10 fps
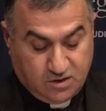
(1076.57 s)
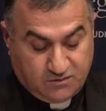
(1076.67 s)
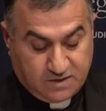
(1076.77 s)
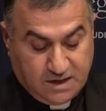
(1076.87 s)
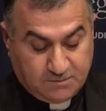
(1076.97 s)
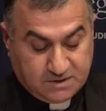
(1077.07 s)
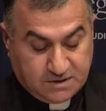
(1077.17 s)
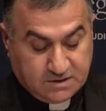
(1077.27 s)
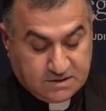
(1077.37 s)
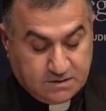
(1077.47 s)
of
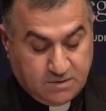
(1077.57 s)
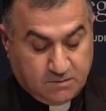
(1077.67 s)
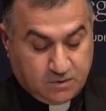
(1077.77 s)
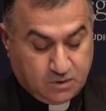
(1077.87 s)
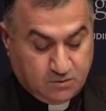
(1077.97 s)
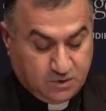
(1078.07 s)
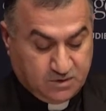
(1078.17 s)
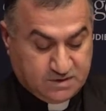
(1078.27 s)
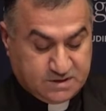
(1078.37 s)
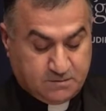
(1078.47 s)
capitalism and
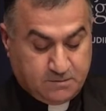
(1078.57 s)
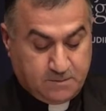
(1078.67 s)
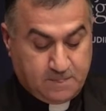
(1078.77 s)
communism.